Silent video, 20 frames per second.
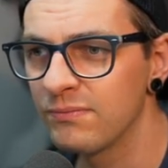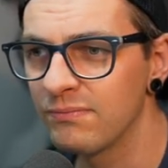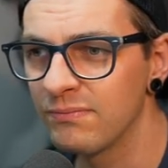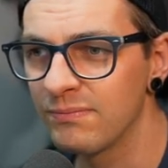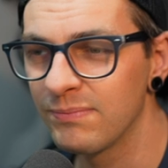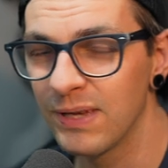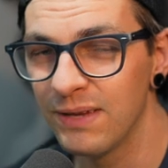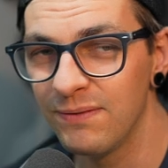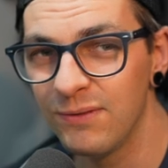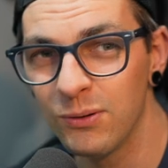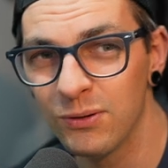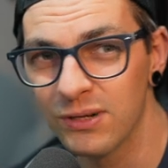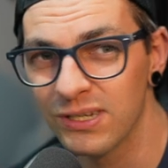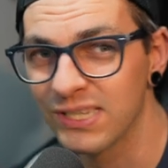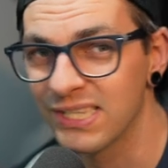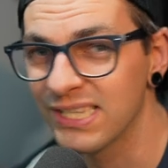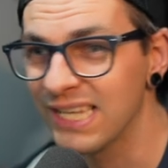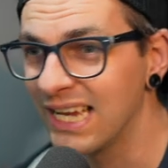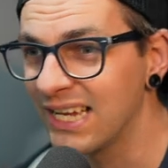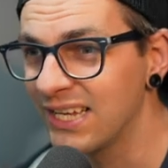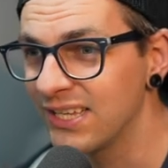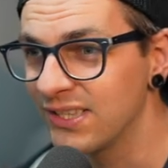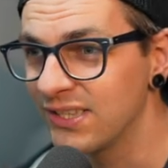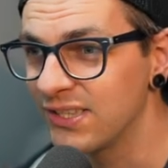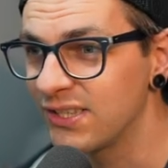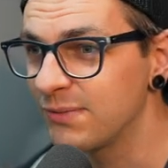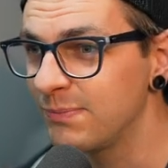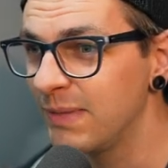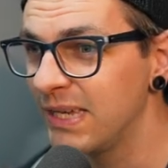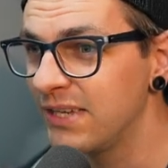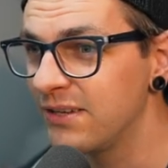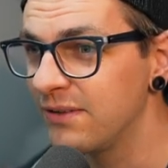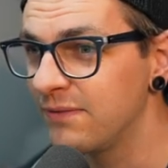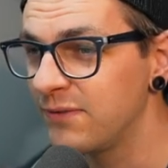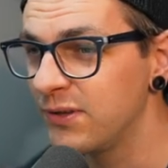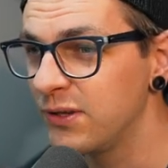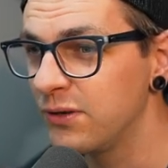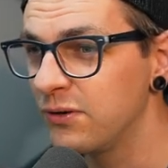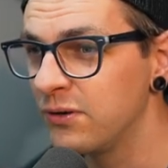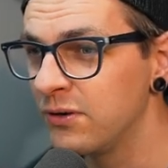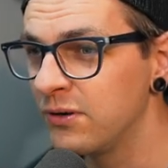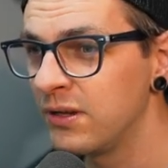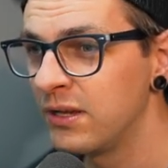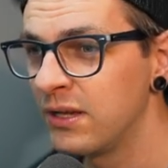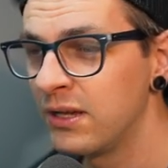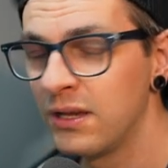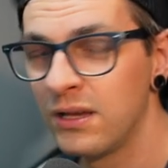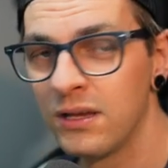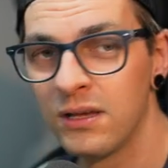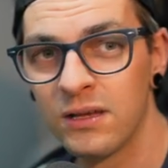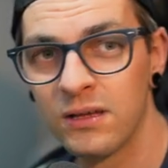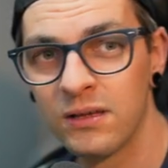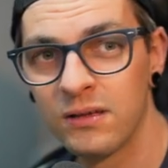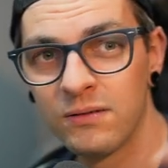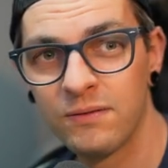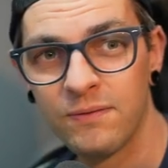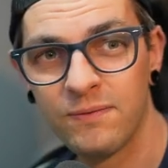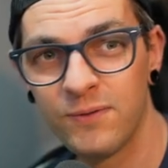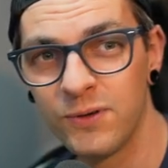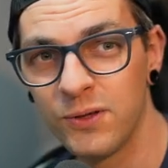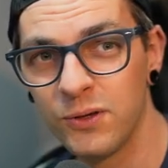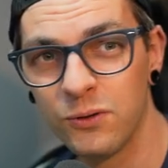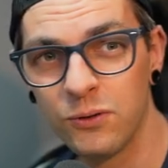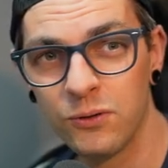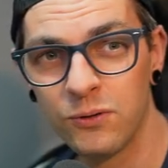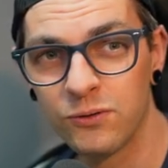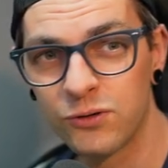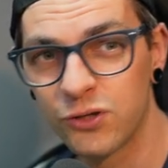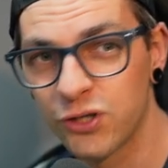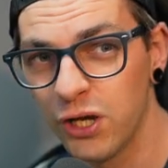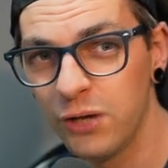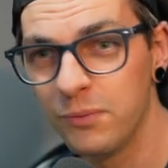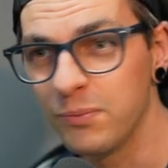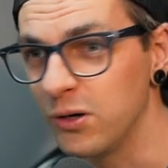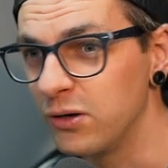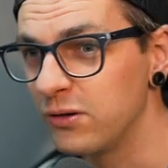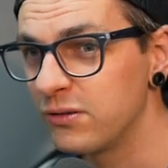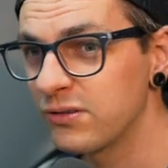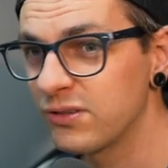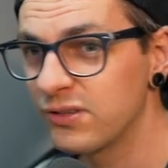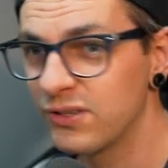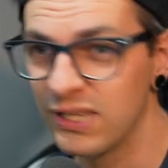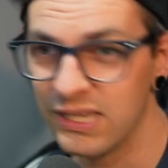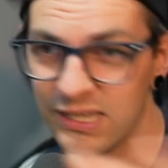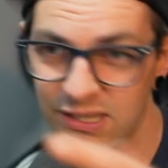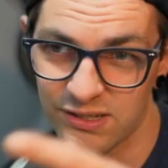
If you want a second speaker for your Showbox,